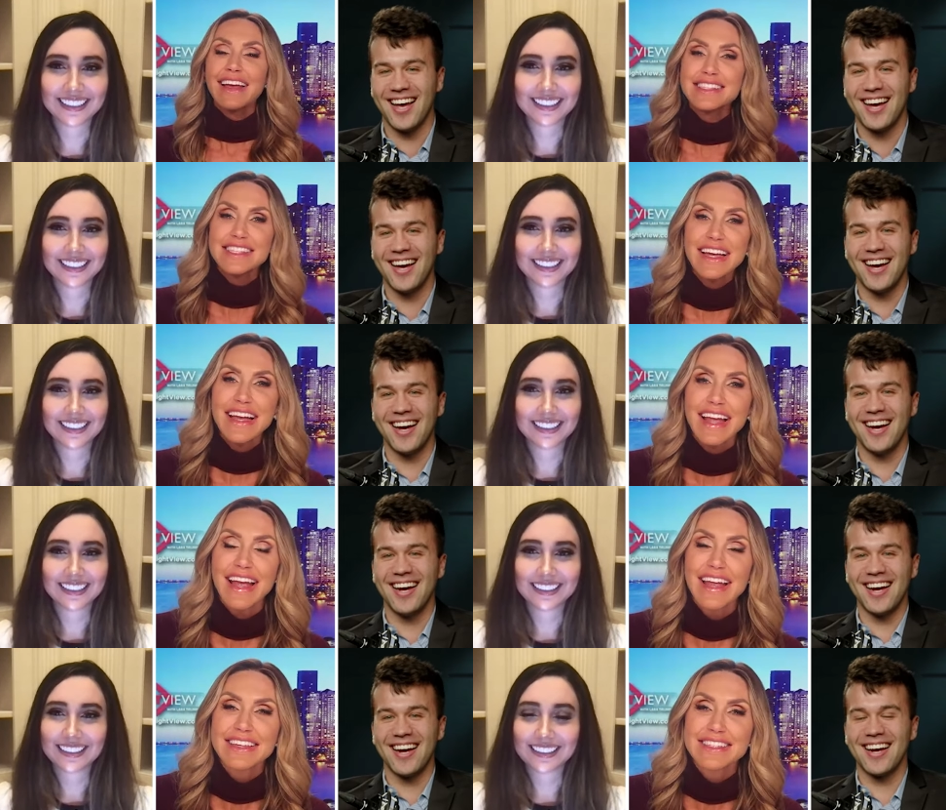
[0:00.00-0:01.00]
Speaker 1: it's
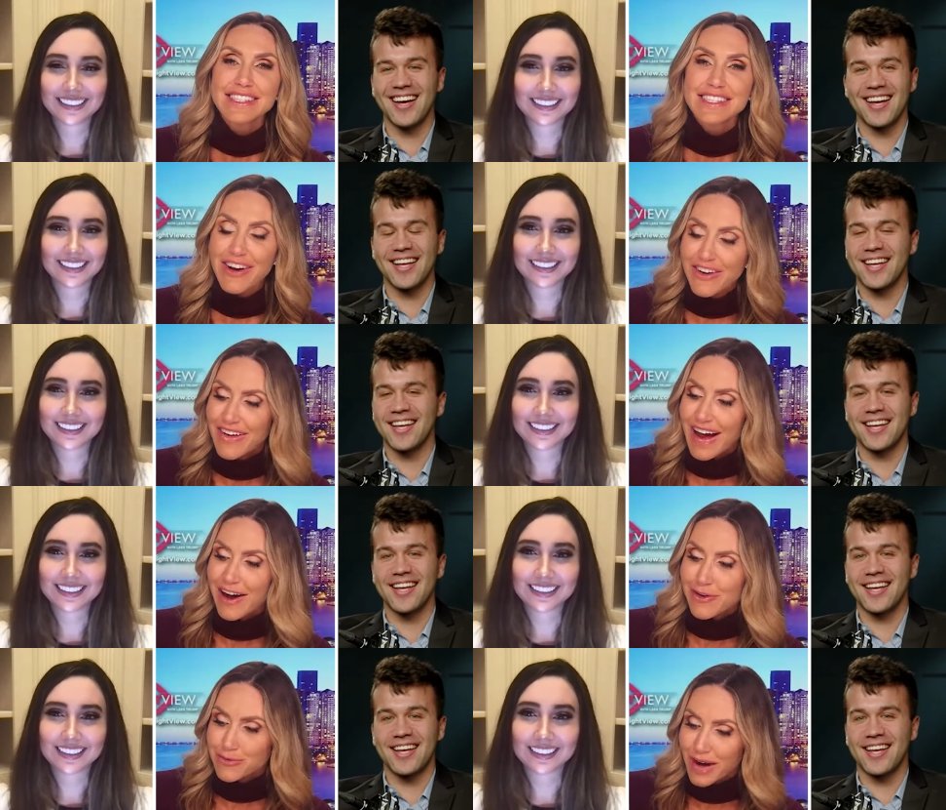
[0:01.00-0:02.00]
like it is so
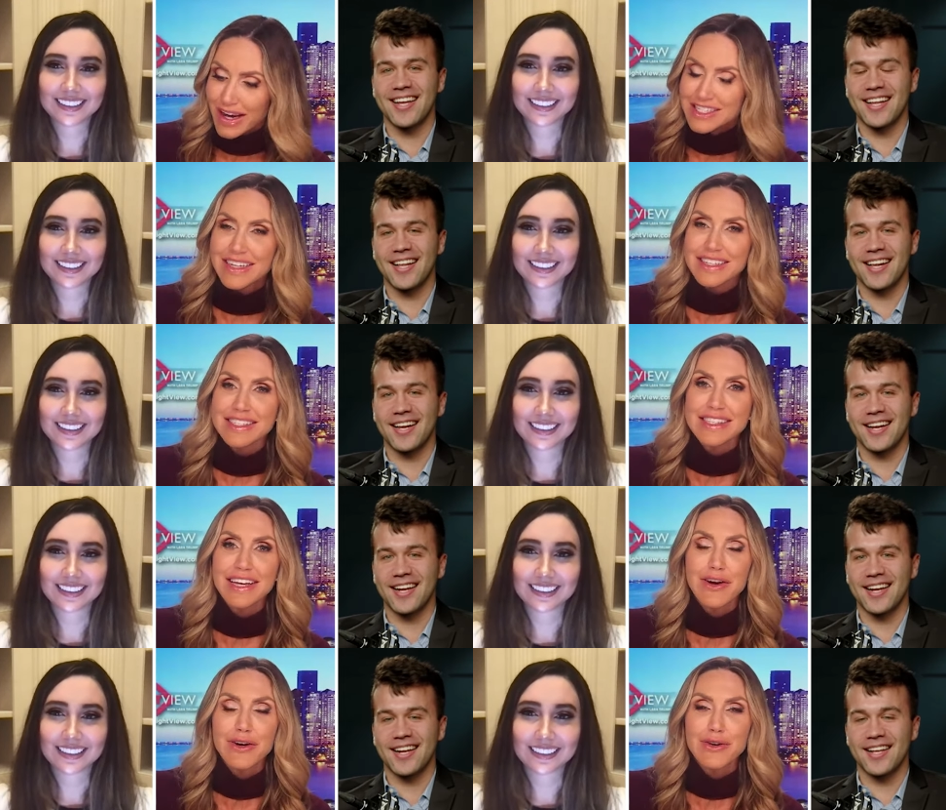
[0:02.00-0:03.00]
outrageous
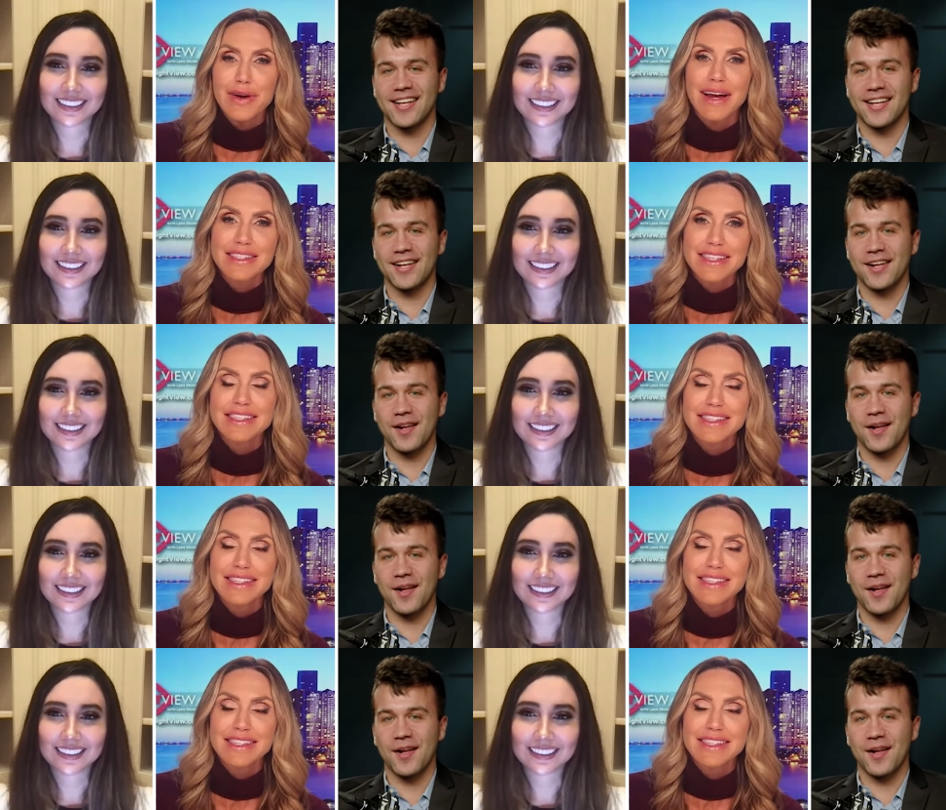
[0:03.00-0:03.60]
the crazy